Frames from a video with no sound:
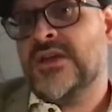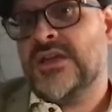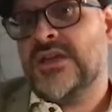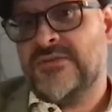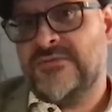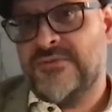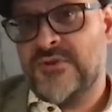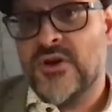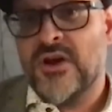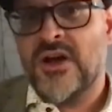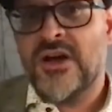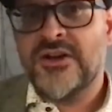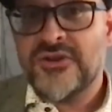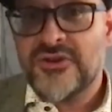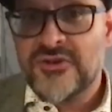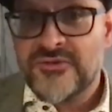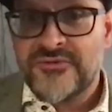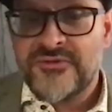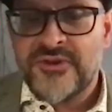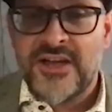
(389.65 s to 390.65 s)
If you're
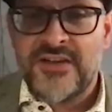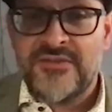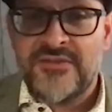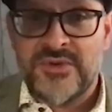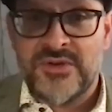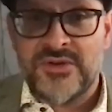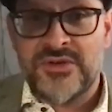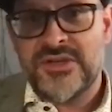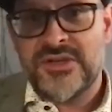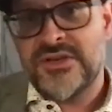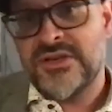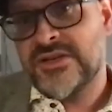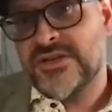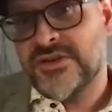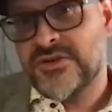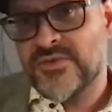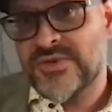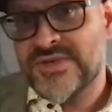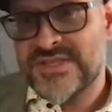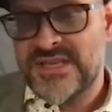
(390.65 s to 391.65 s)
under 5 million, you
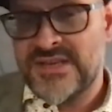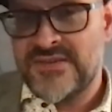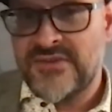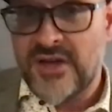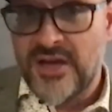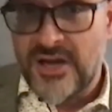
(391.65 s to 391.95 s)
can receive